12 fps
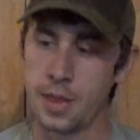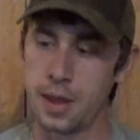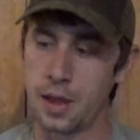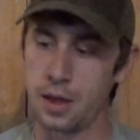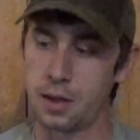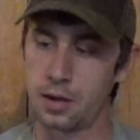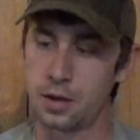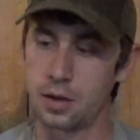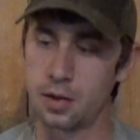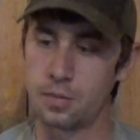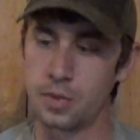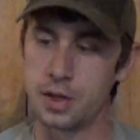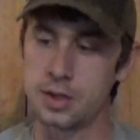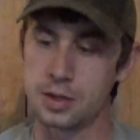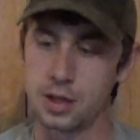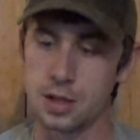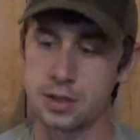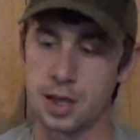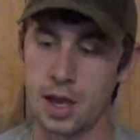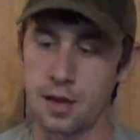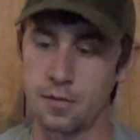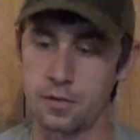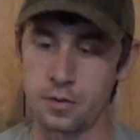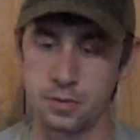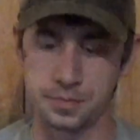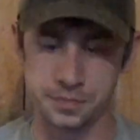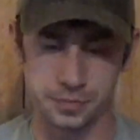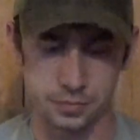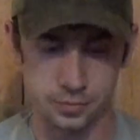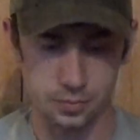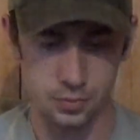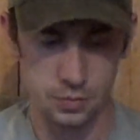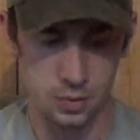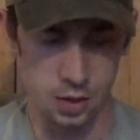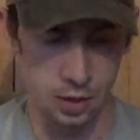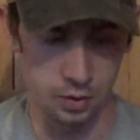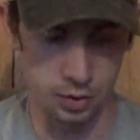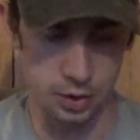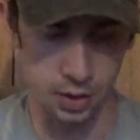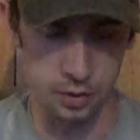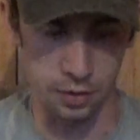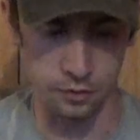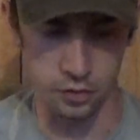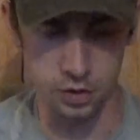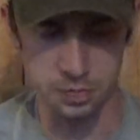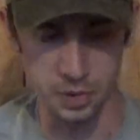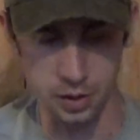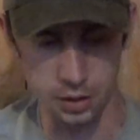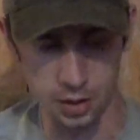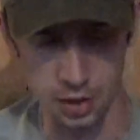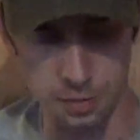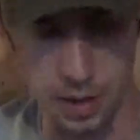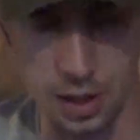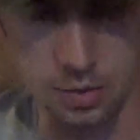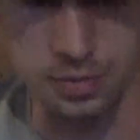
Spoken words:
And this does have, right there, the first button on the bottom